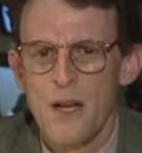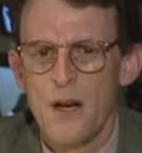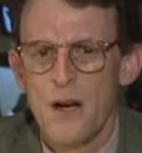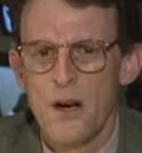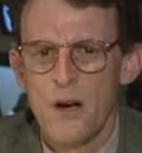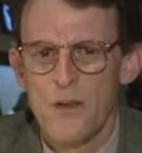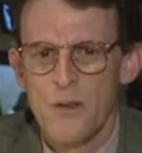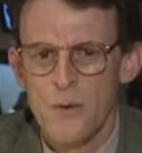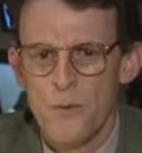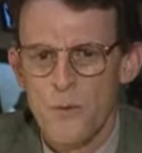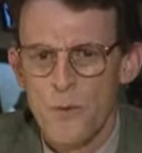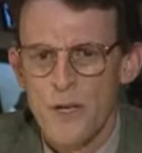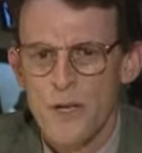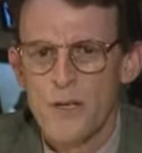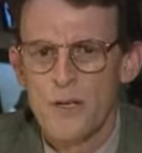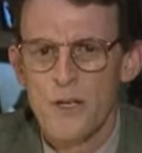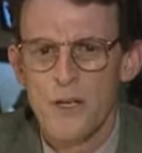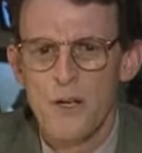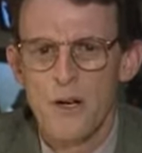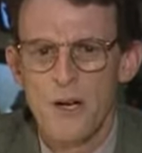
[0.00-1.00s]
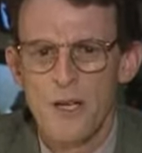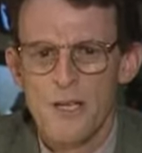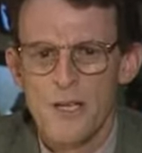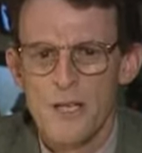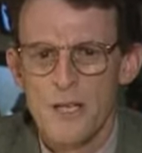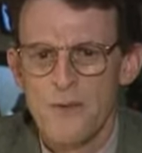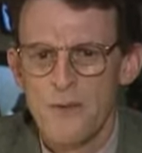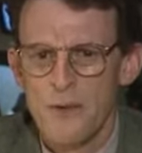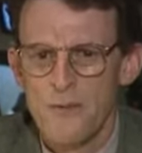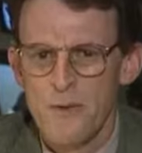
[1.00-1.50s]
are the real causes
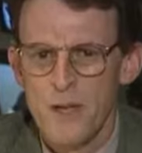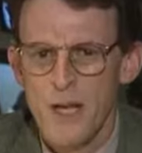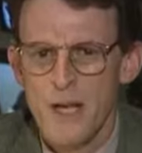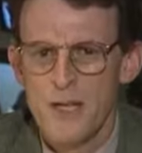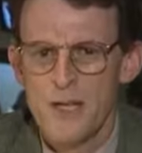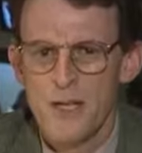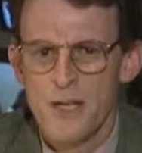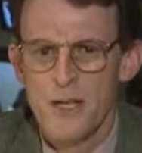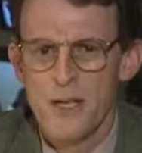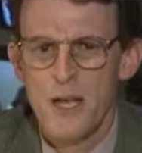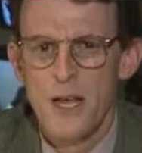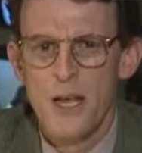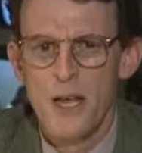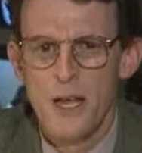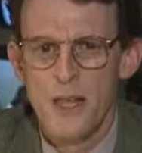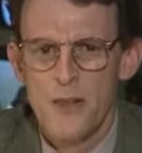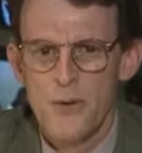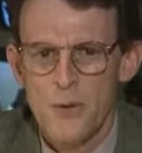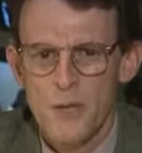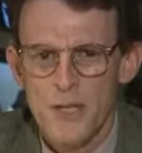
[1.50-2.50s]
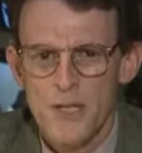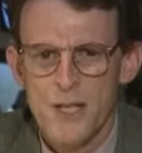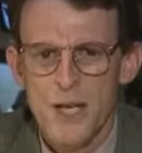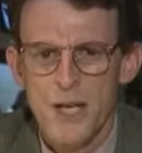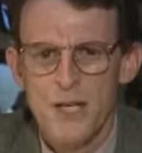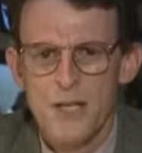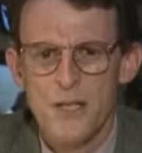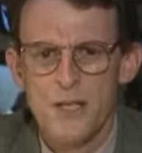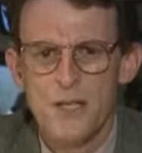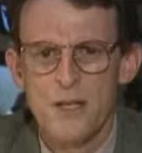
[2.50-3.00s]
of inflation and the
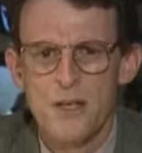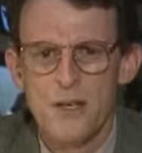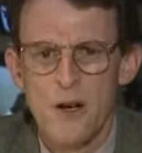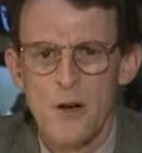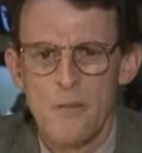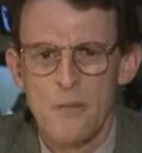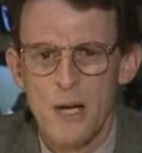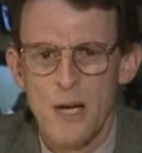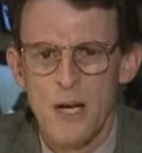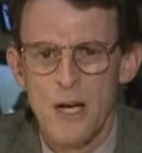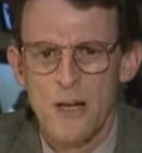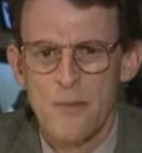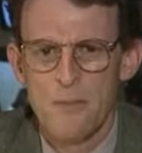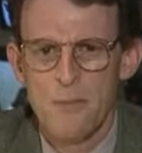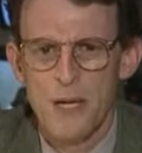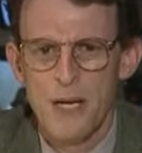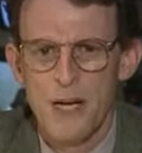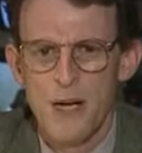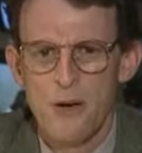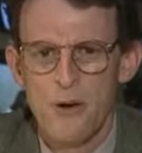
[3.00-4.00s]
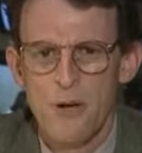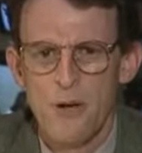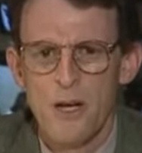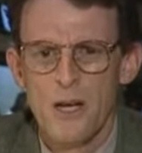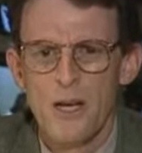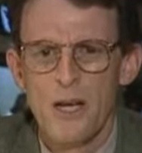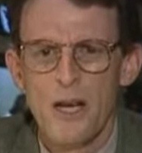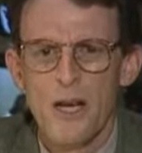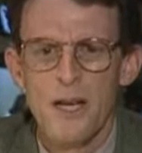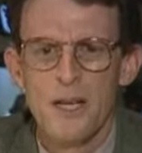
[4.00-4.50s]
reduction in our buying power,
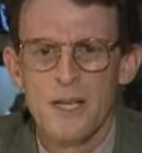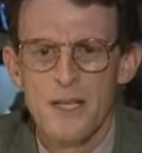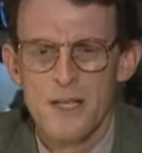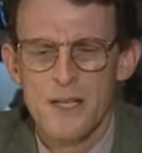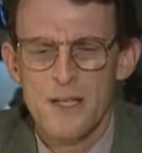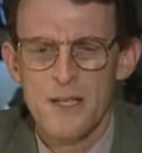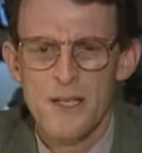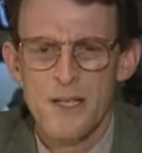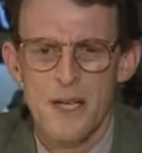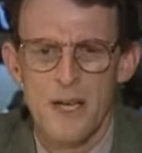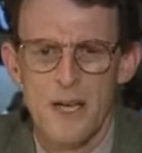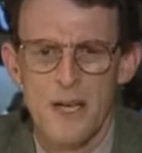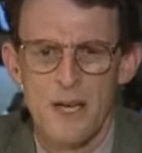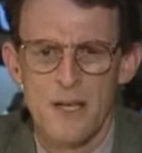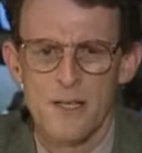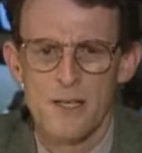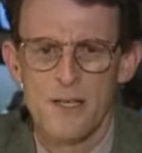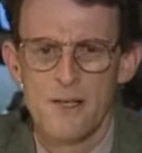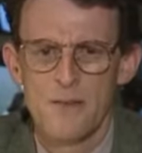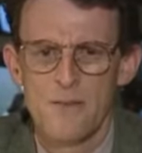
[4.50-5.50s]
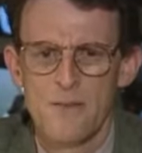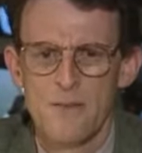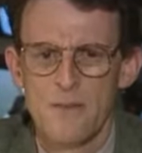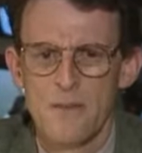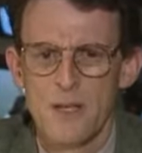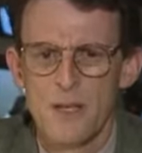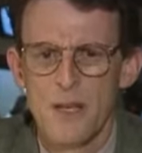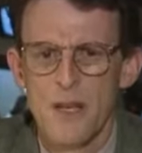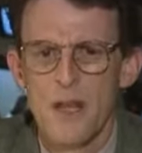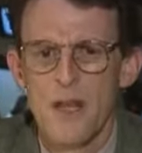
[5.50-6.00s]
a hidden tax.
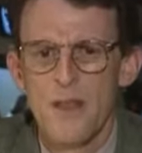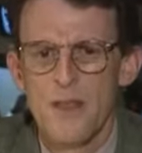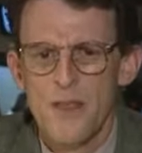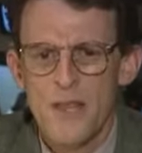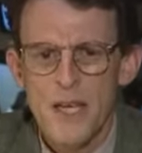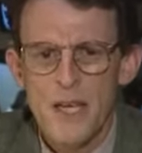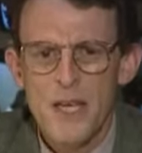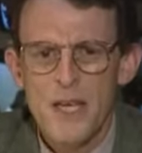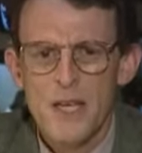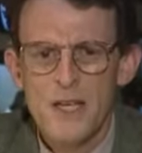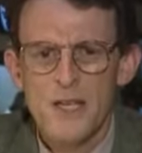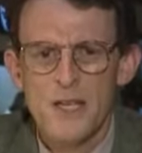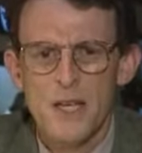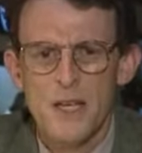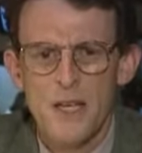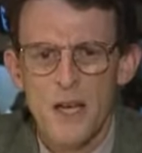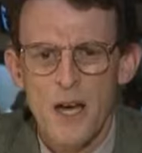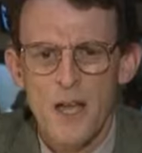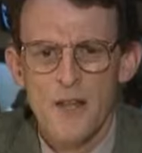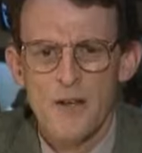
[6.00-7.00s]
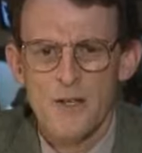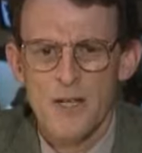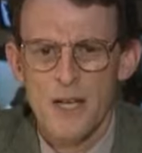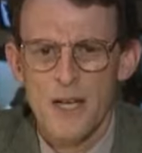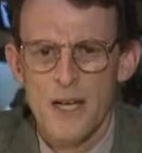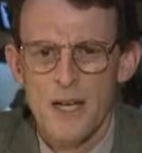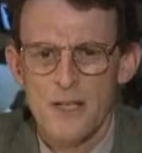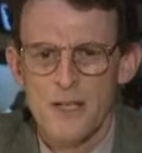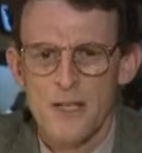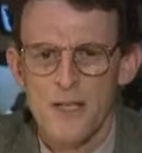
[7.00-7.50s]
These and other
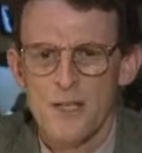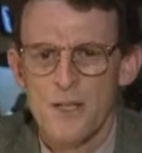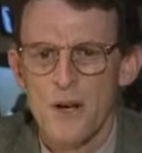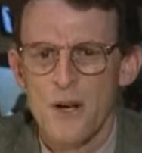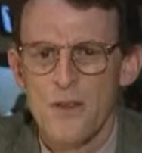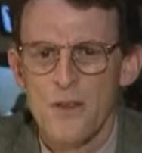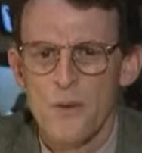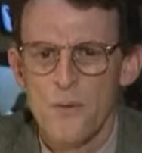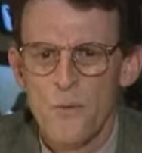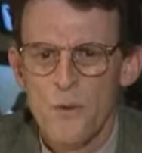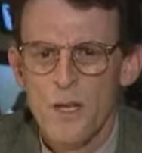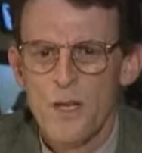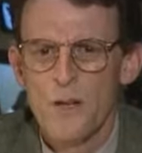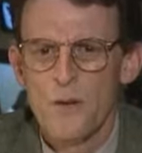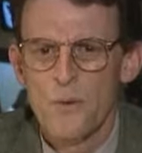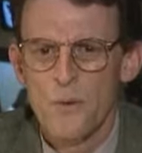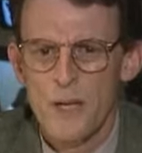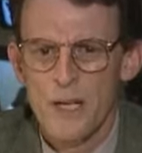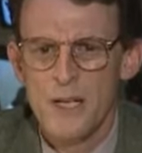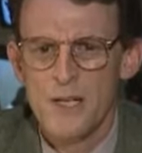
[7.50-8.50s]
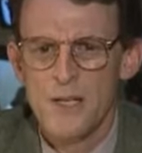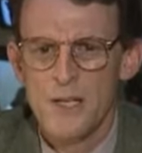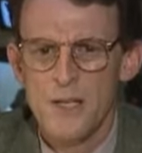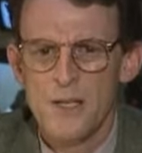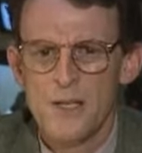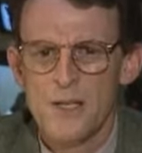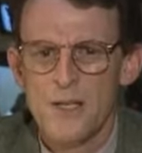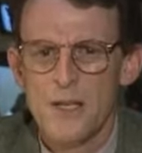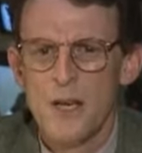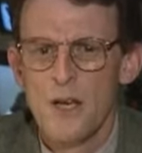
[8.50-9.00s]
taxes are the real
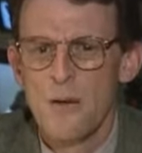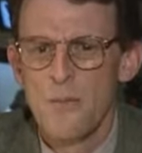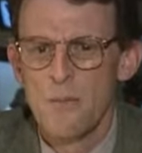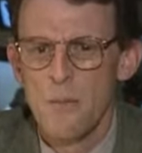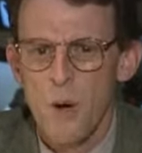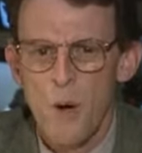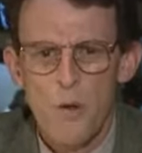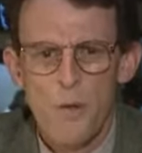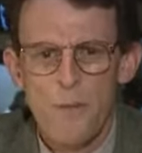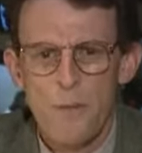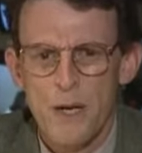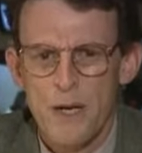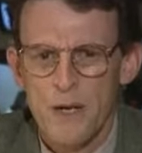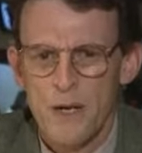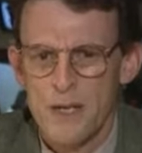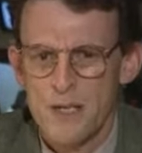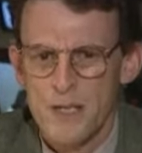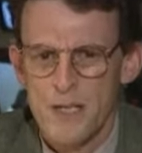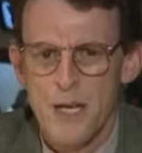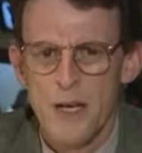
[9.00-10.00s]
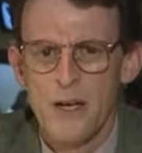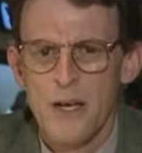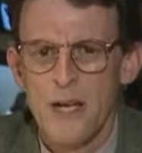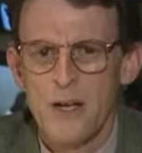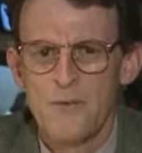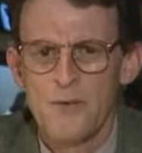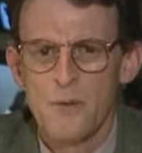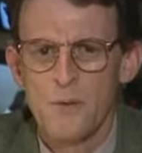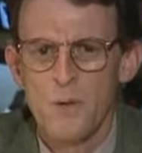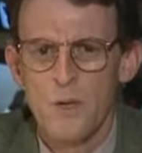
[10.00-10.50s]
reasons both parents now
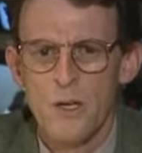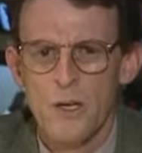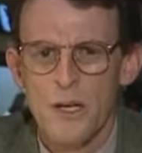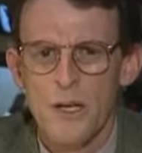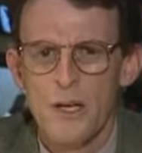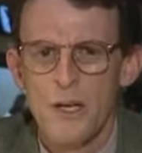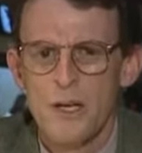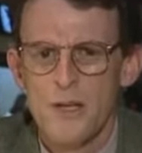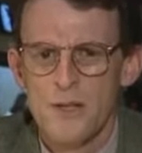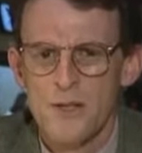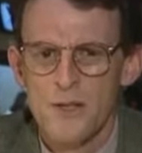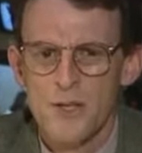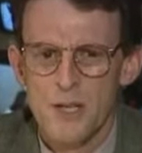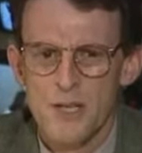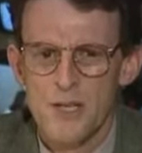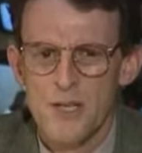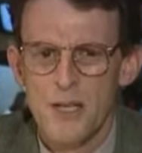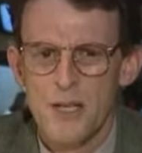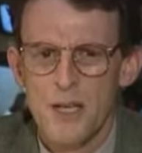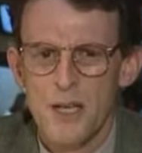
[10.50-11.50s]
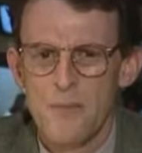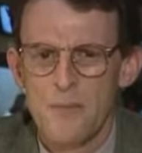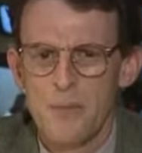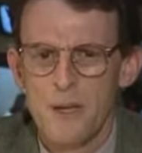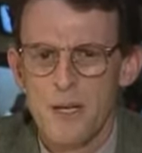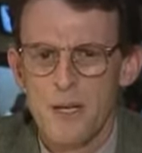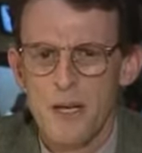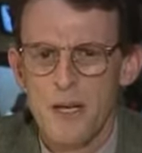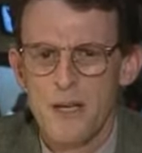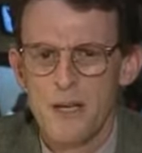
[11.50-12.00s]
have to work just to get
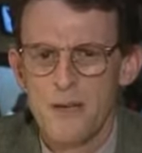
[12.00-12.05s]
by.